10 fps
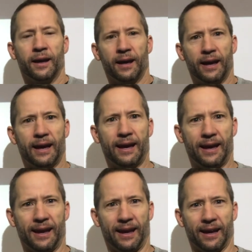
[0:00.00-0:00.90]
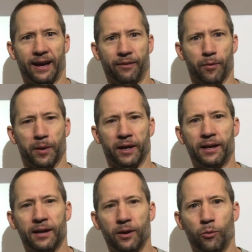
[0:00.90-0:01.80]
Hey, hi everybody.
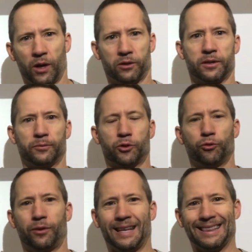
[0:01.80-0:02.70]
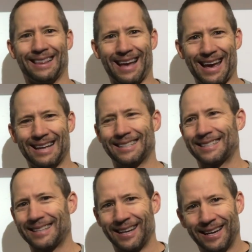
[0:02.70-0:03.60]
Welcome to the
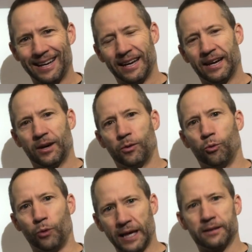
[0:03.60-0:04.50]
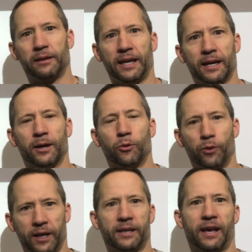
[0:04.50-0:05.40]
last weekly
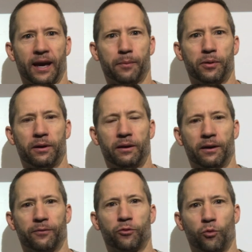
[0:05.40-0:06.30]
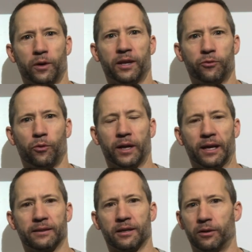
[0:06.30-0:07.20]
recap of 2020.
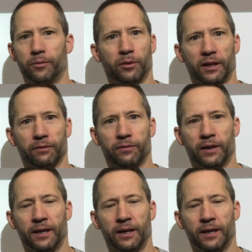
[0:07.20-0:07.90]
It's hard to believe.